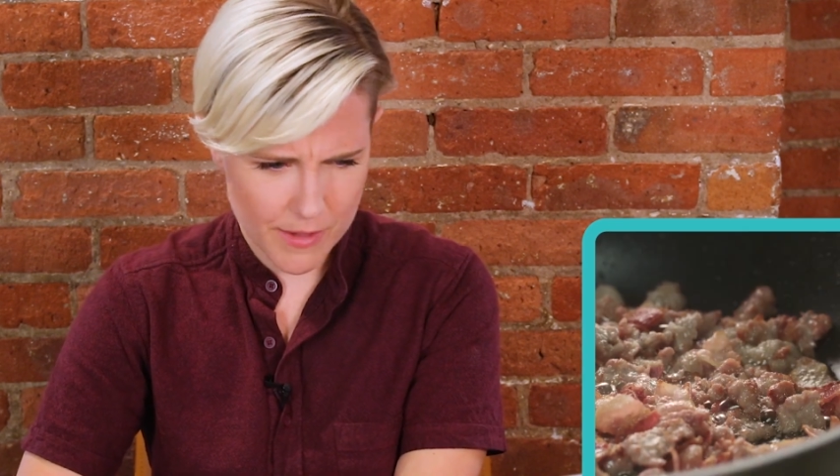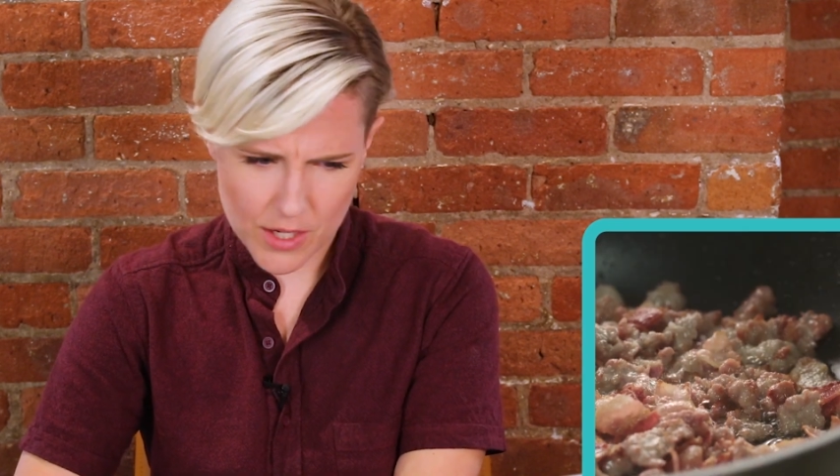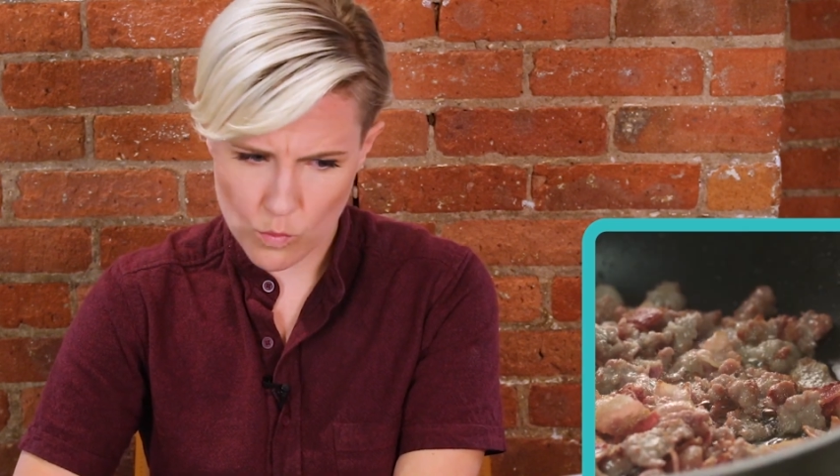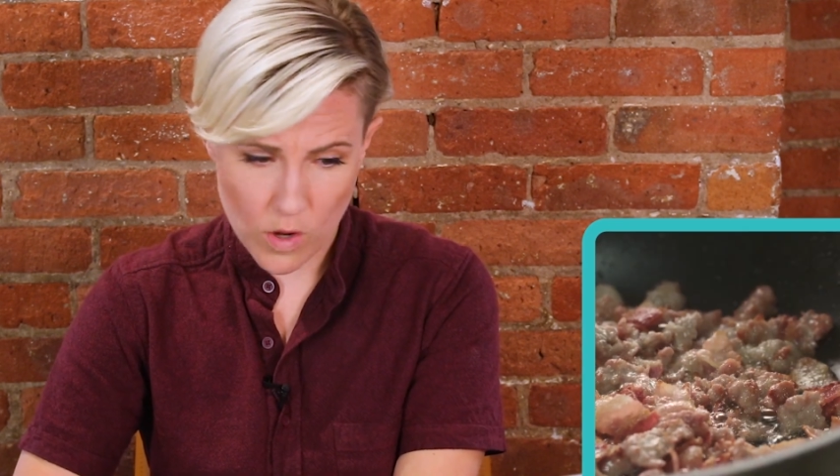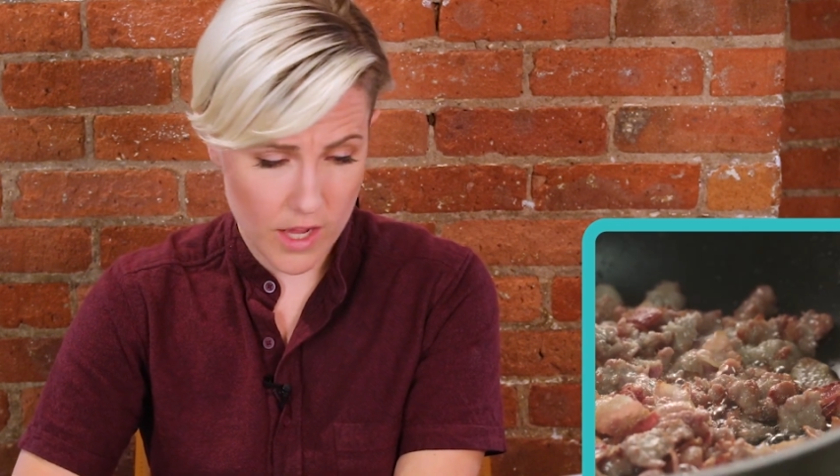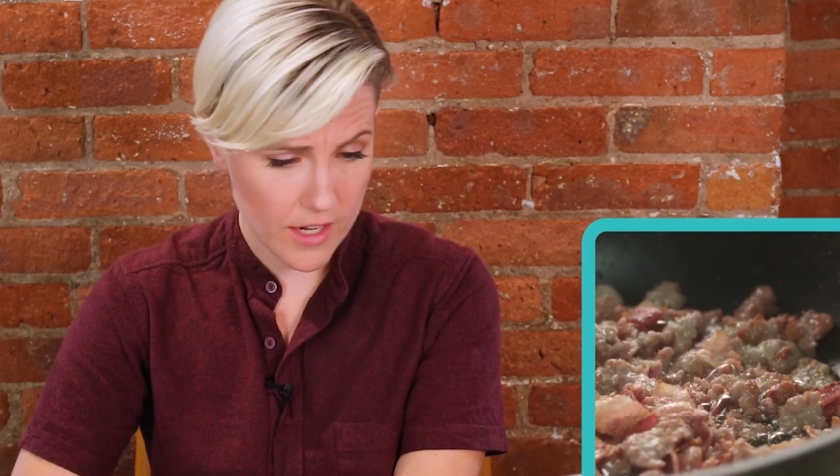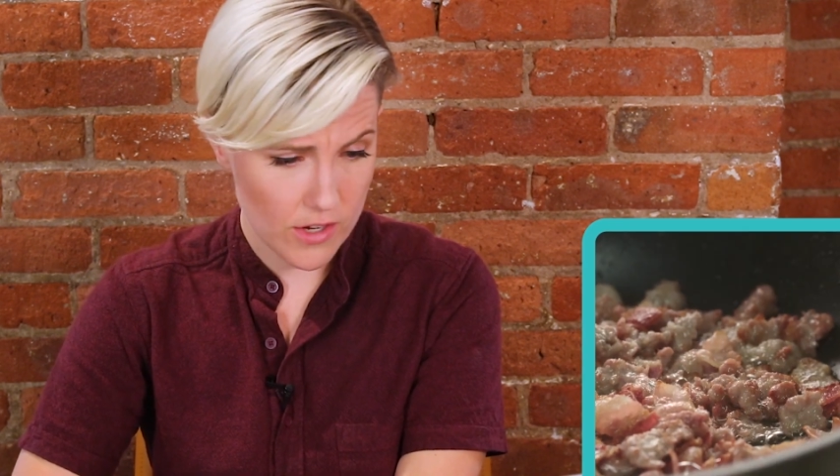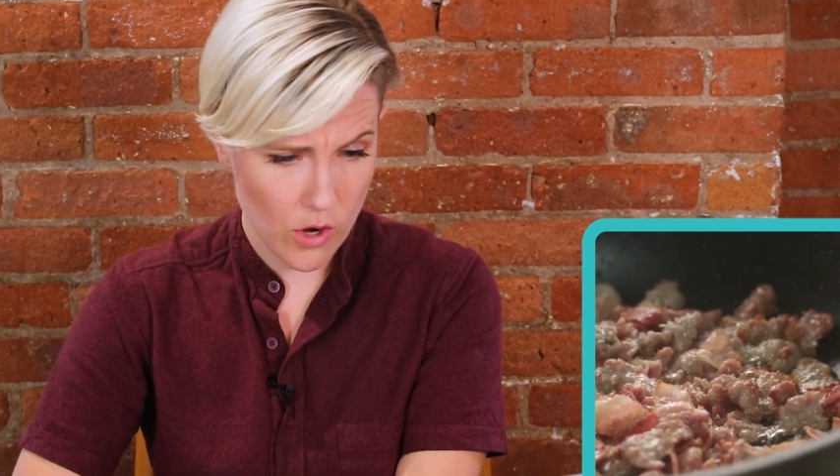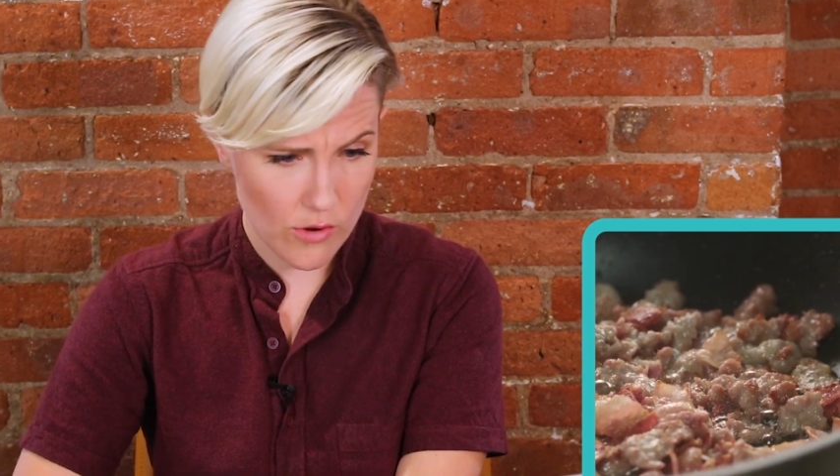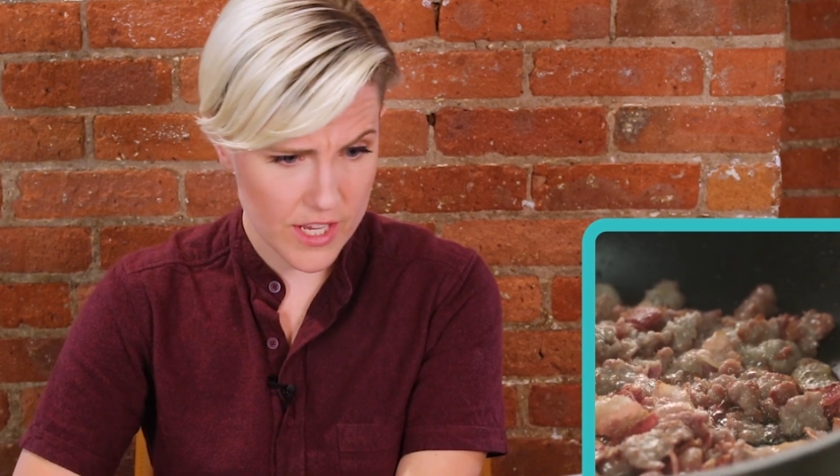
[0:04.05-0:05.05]
meat in one.
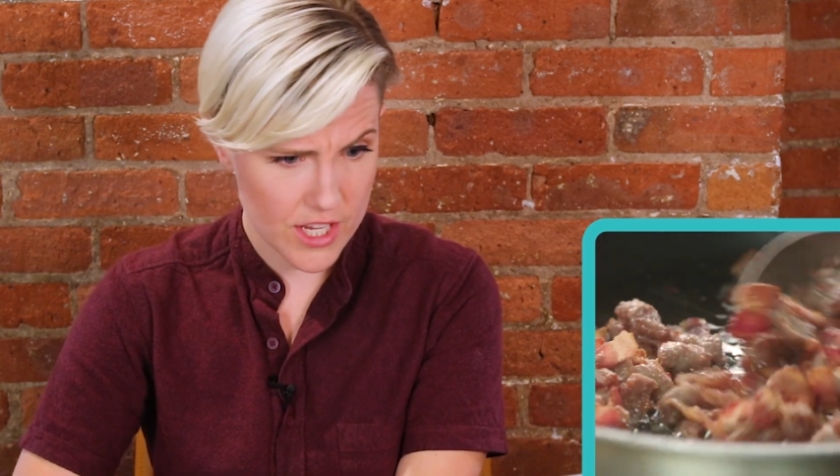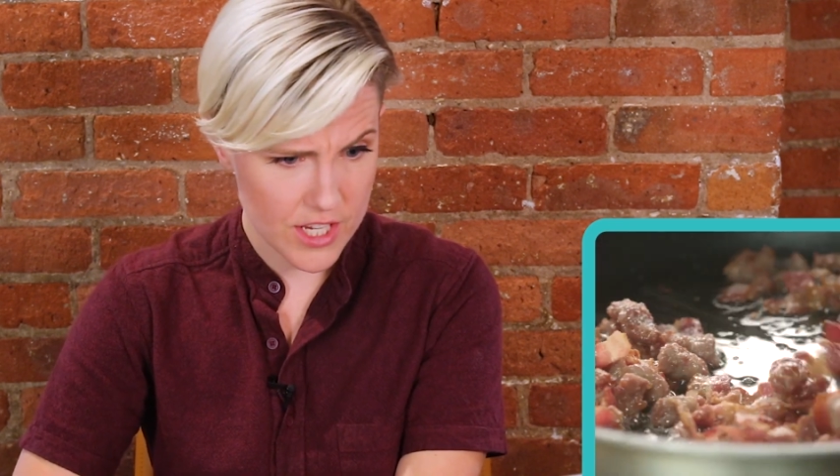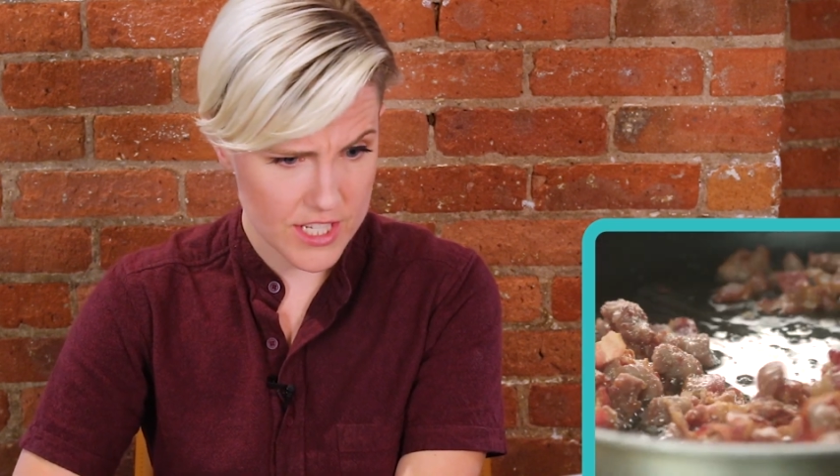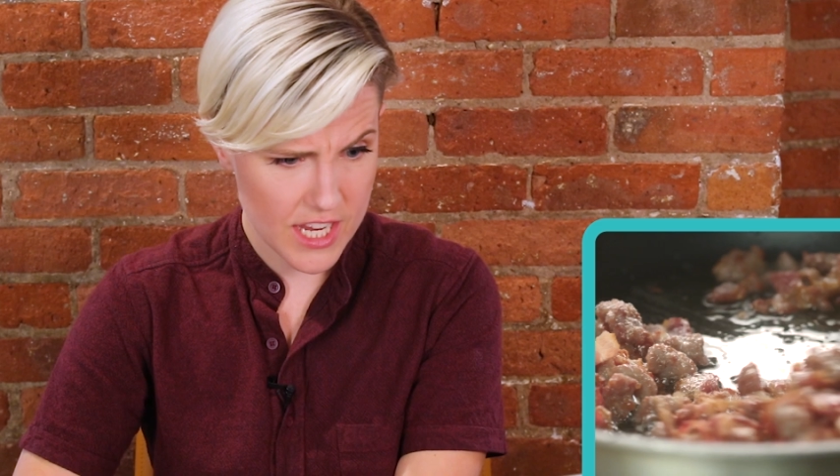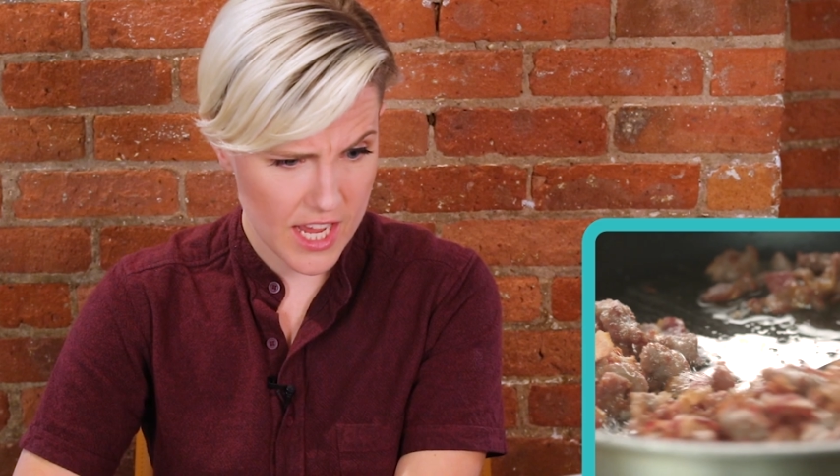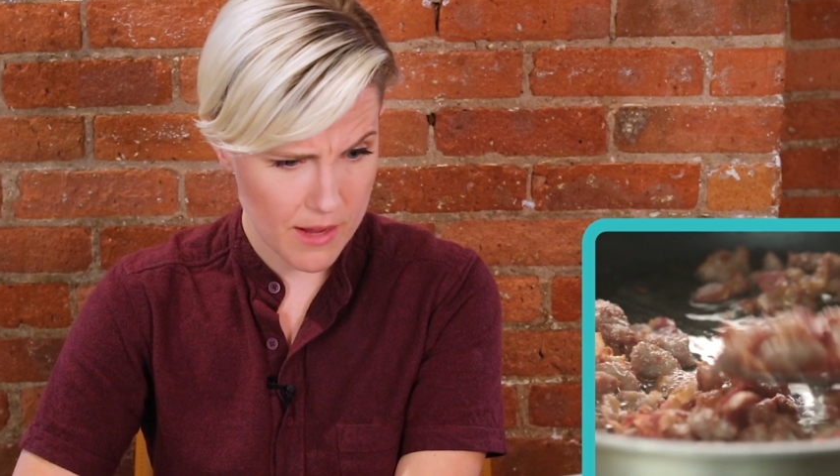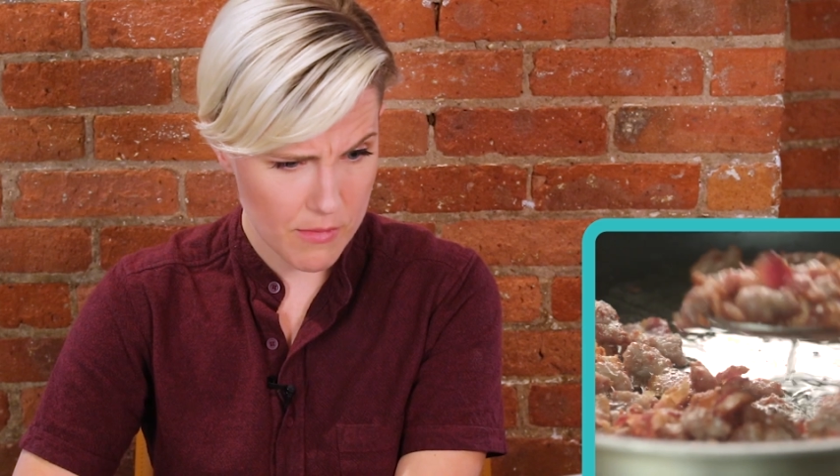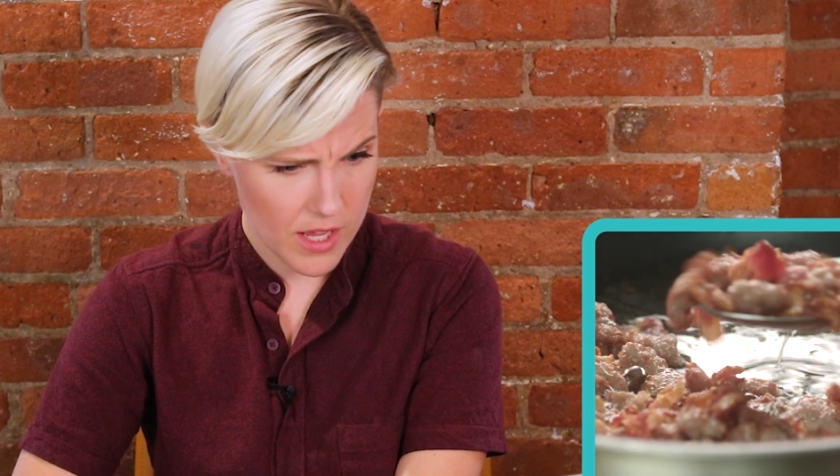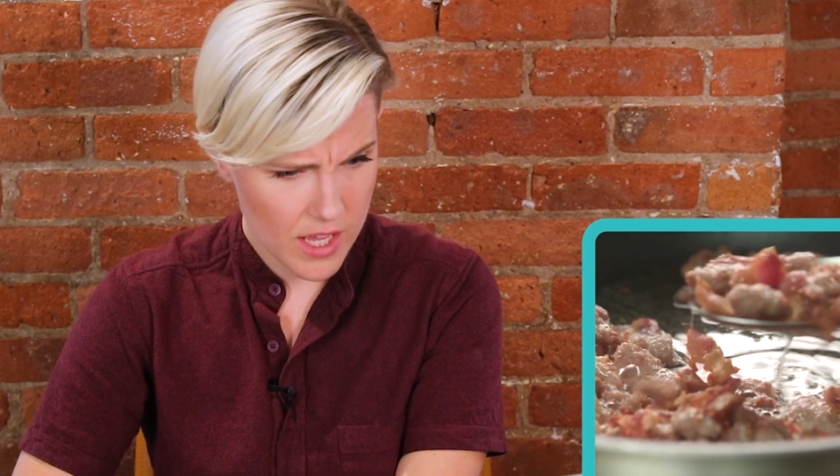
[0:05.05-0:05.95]
Already a good time.